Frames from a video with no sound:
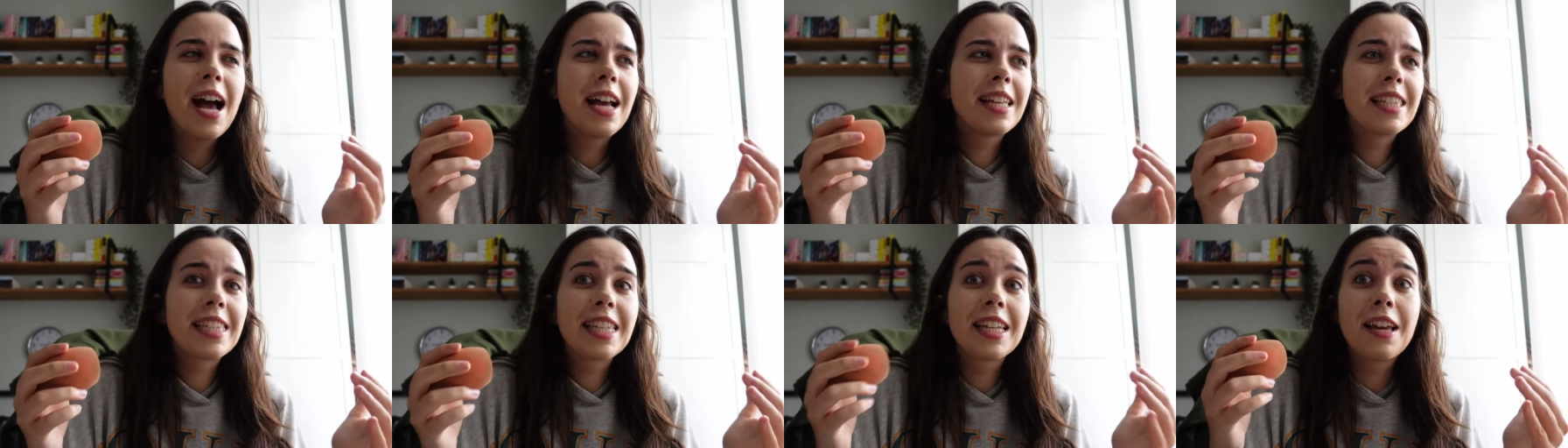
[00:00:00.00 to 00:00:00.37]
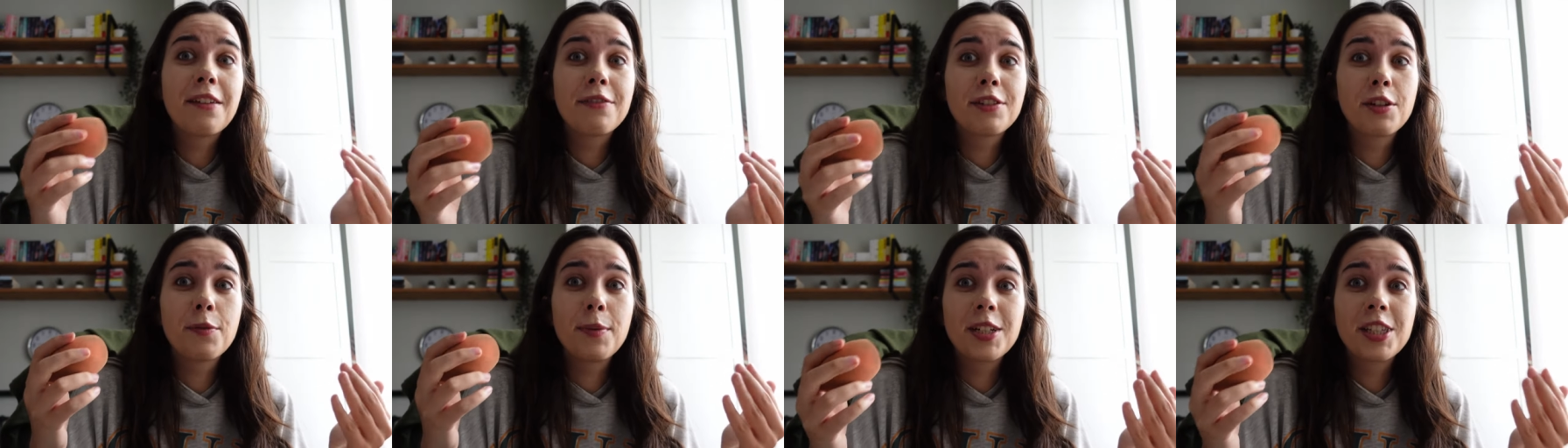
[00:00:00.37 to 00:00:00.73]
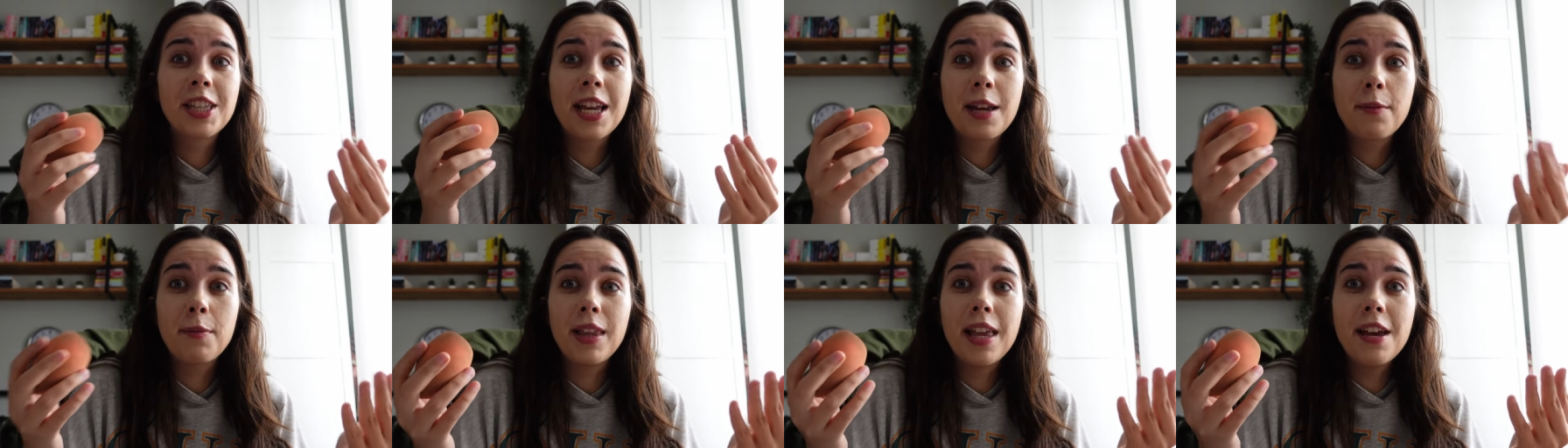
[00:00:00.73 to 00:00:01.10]
I still have so much
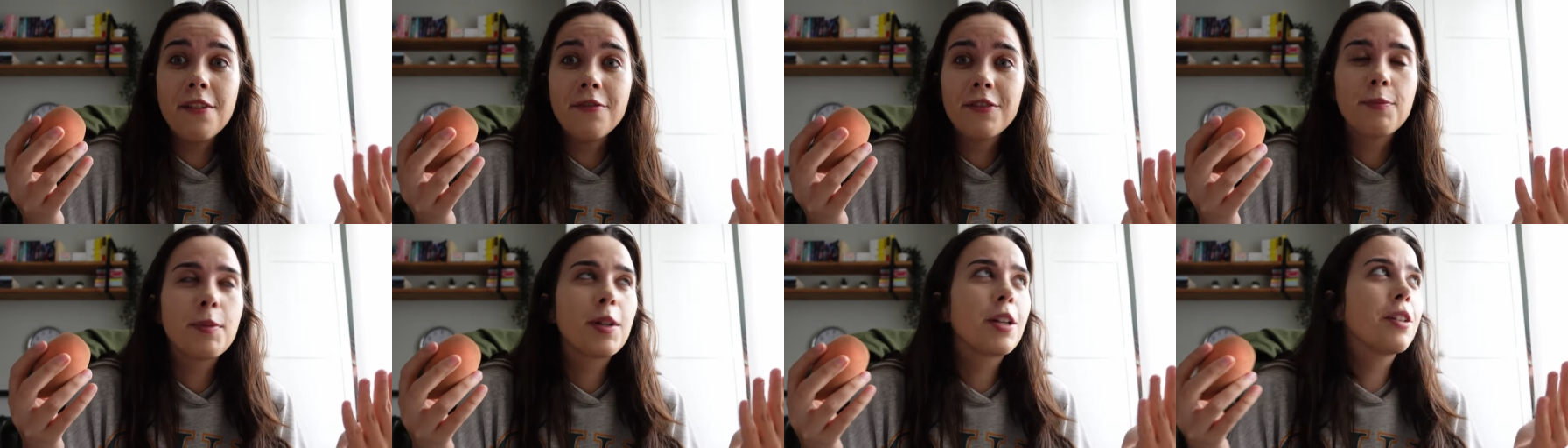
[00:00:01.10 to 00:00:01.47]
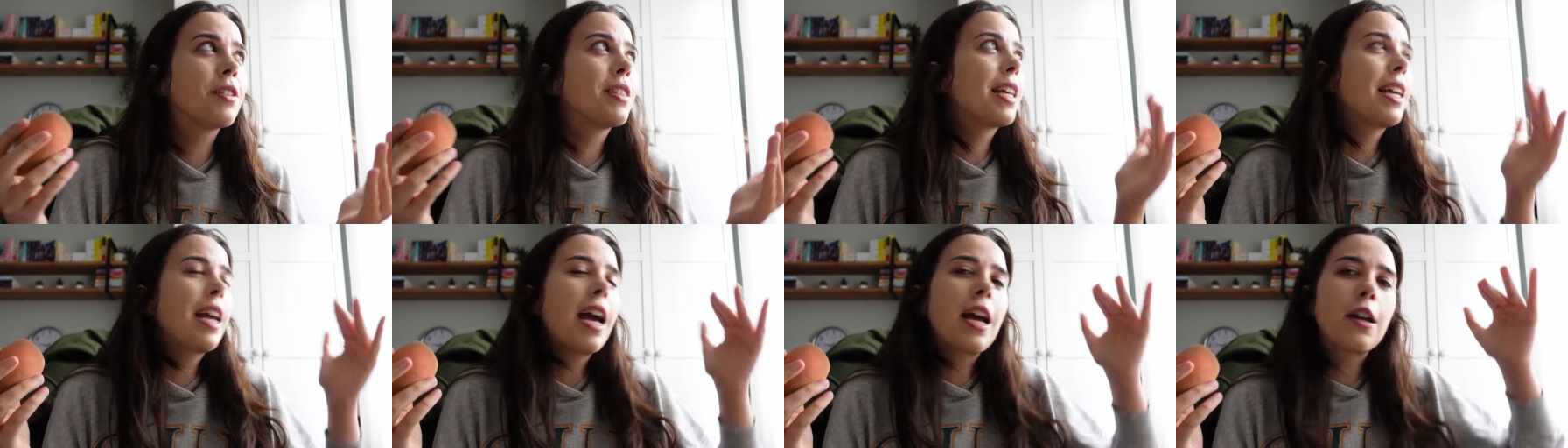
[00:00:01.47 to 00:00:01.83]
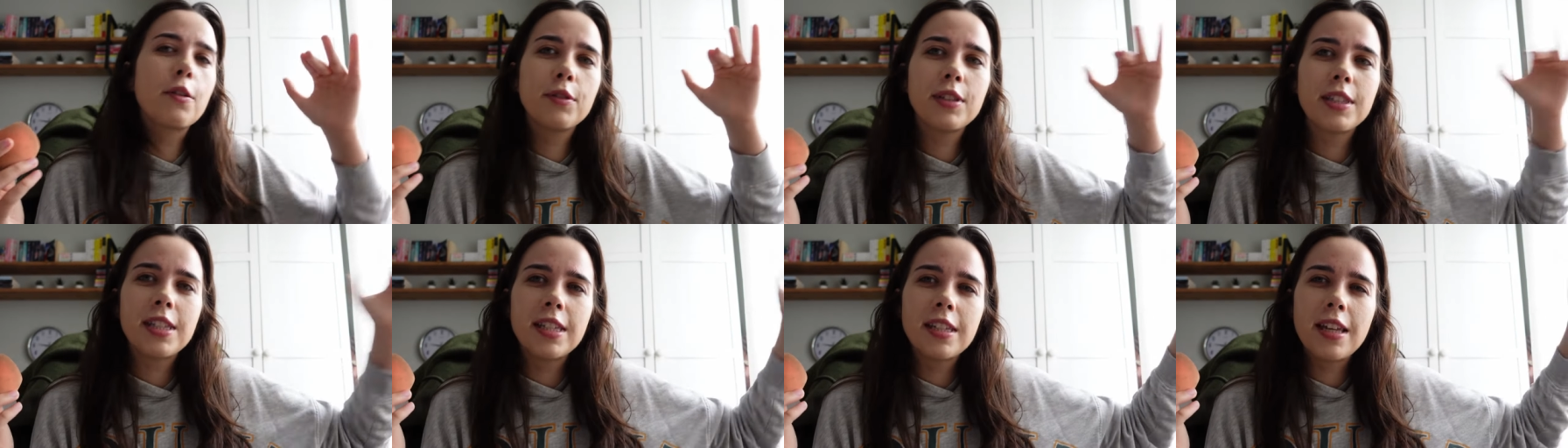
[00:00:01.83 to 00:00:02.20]
time left because like I
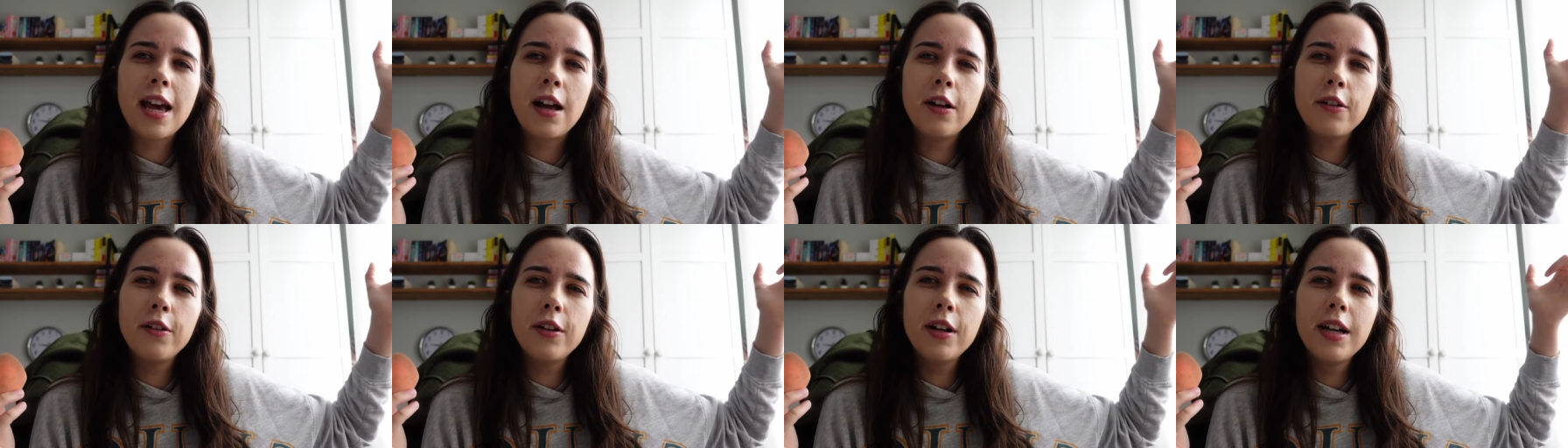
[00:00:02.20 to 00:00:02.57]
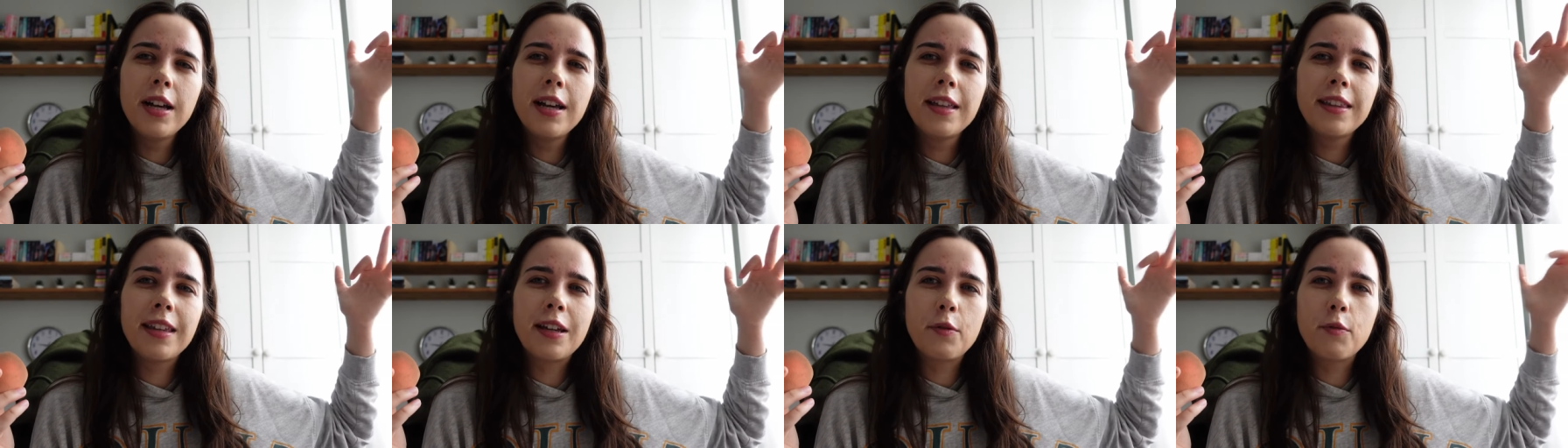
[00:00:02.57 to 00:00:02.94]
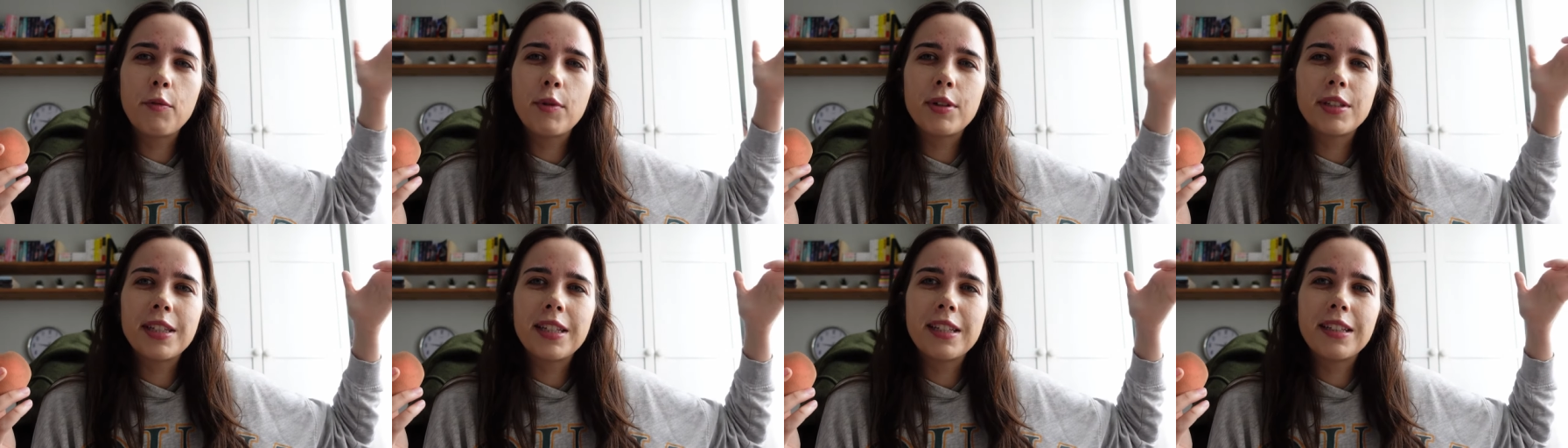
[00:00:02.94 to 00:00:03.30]
could tell that it
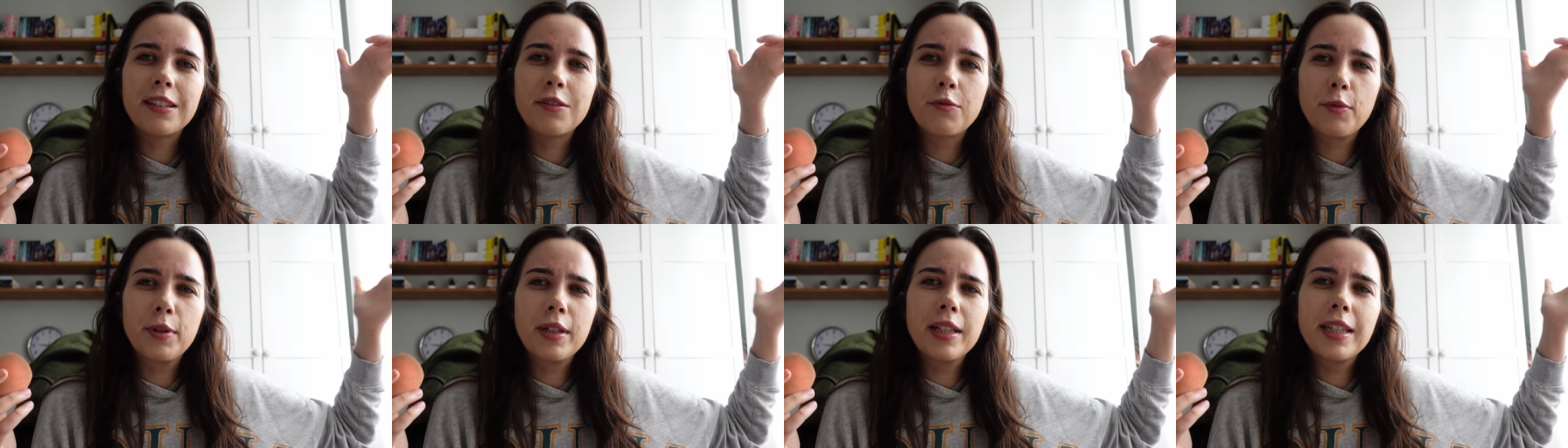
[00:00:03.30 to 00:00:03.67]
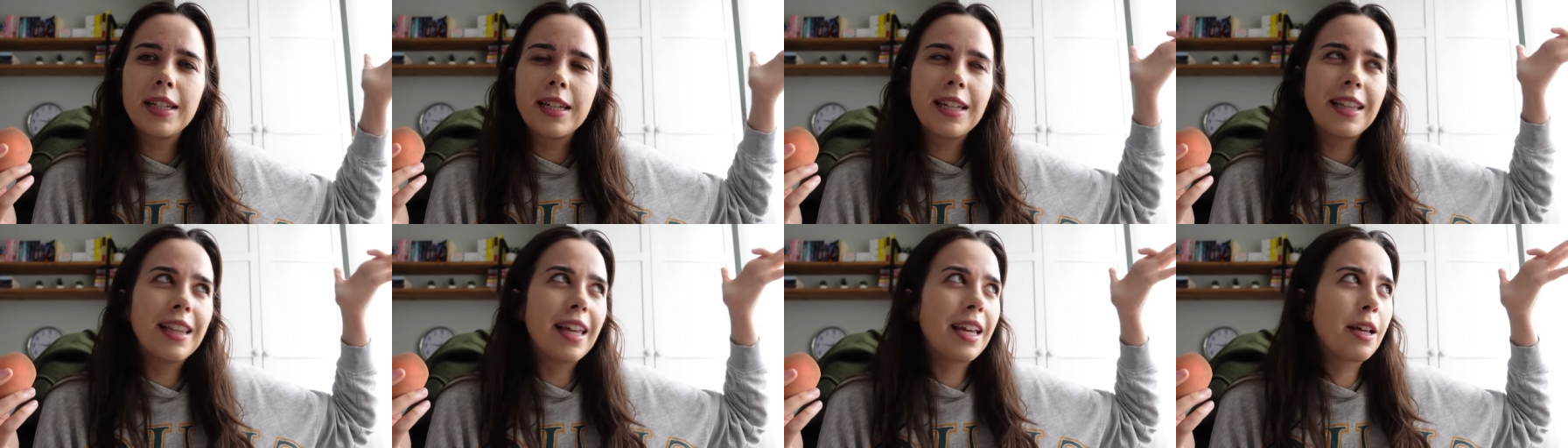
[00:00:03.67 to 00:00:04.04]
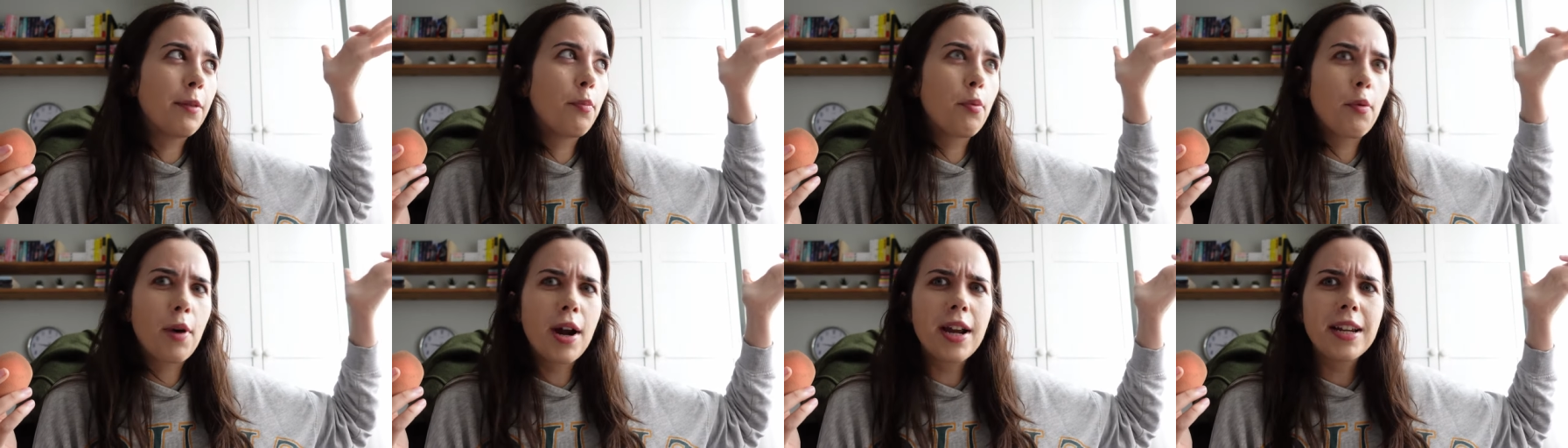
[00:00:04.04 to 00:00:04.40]
wasn't really like
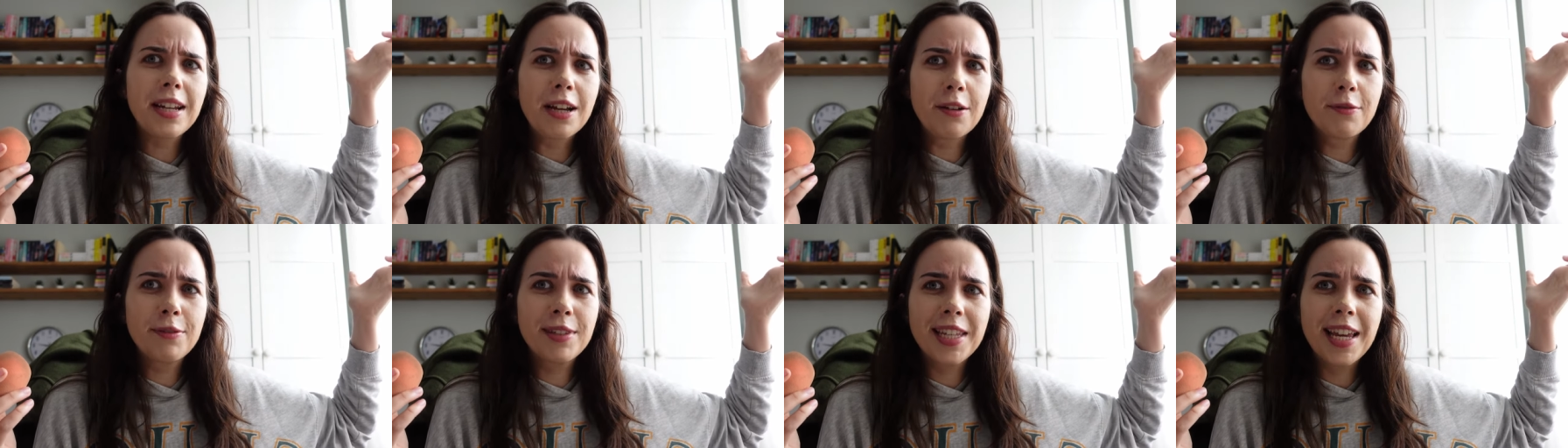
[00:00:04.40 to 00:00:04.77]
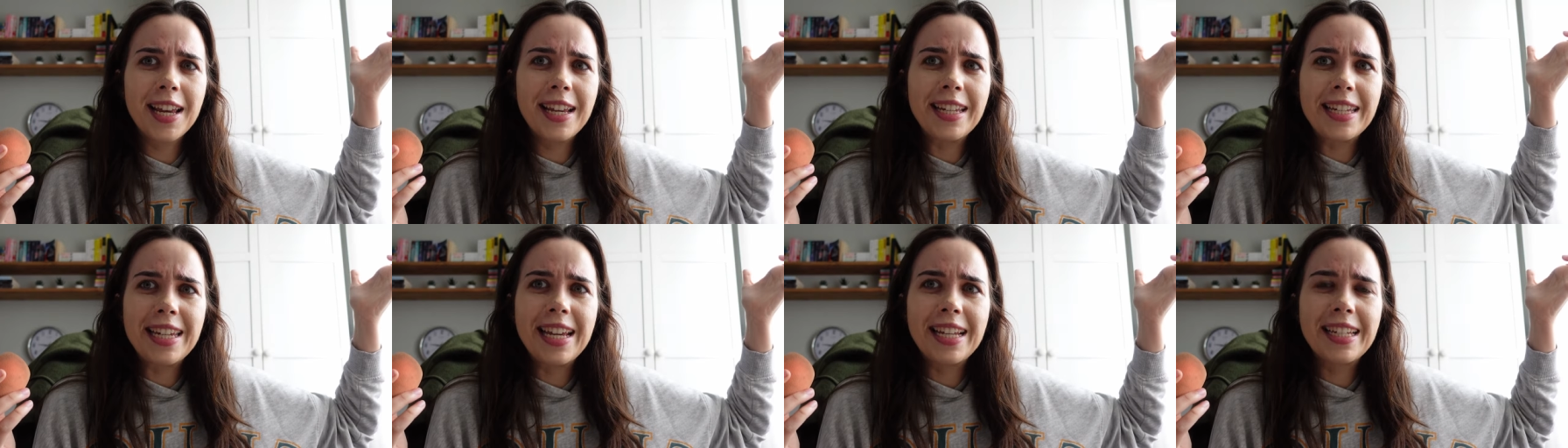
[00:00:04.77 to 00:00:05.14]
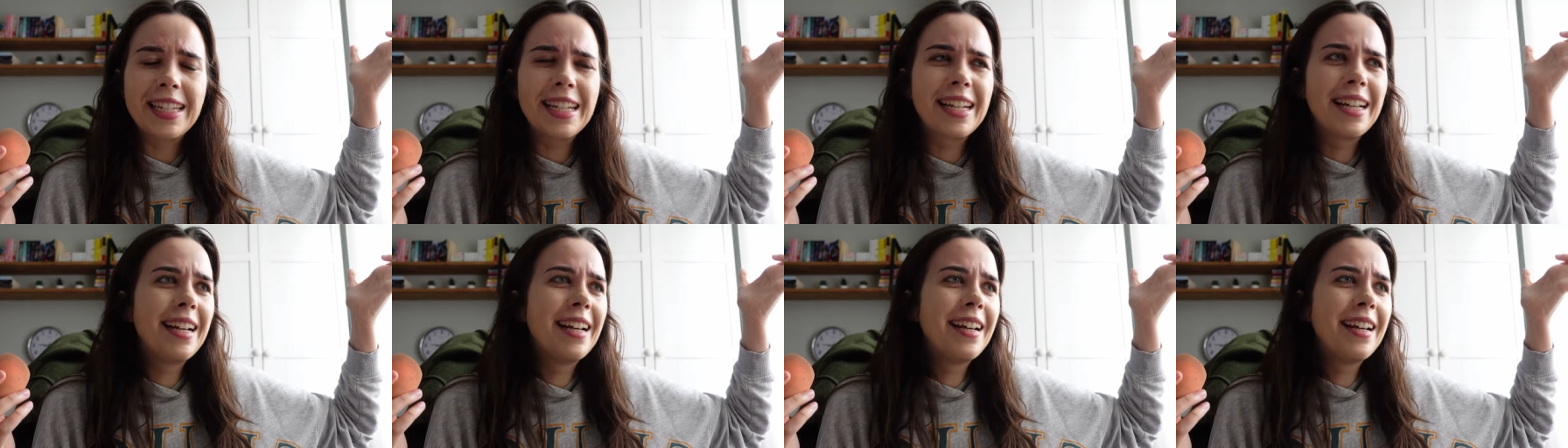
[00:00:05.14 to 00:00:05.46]
bright outside yet.